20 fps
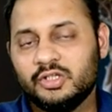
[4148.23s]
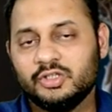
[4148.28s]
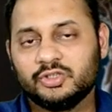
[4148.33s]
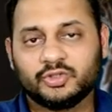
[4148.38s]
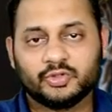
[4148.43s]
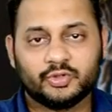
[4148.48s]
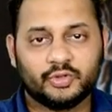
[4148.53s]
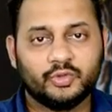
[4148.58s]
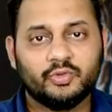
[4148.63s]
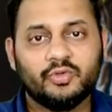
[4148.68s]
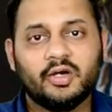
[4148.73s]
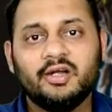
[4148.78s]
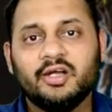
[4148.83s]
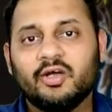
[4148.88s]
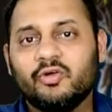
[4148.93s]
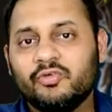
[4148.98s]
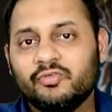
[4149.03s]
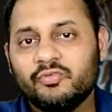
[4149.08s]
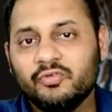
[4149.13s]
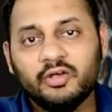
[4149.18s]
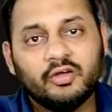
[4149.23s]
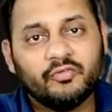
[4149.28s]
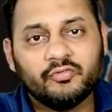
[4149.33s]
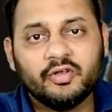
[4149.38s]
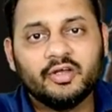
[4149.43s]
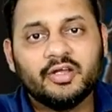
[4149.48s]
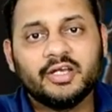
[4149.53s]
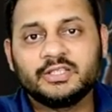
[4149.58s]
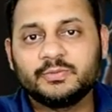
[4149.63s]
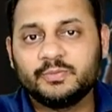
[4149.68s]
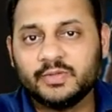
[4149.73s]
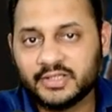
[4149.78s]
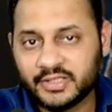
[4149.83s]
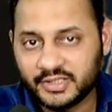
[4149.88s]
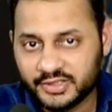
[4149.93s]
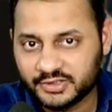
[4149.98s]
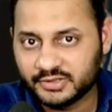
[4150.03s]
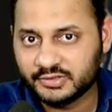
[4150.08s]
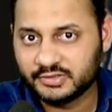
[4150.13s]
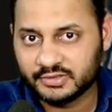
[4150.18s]
So you are doubtful of your
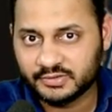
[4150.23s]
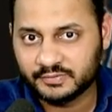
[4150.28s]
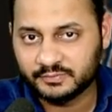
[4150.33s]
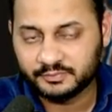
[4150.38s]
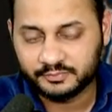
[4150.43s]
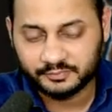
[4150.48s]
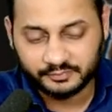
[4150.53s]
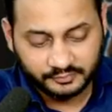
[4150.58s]
expectations.